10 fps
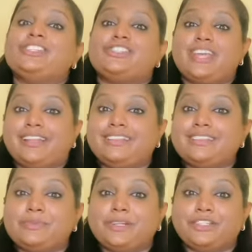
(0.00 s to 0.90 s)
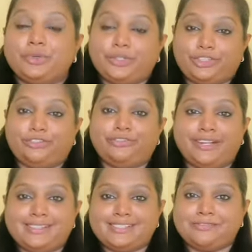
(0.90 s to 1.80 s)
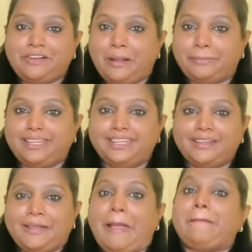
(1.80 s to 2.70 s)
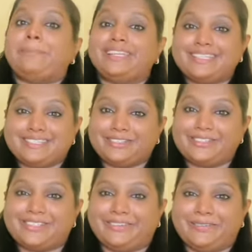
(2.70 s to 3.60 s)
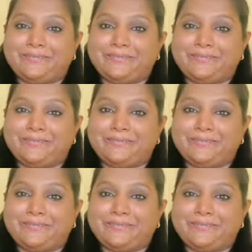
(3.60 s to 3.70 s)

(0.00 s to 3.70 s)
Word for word: share this video with your friends and family, please do so.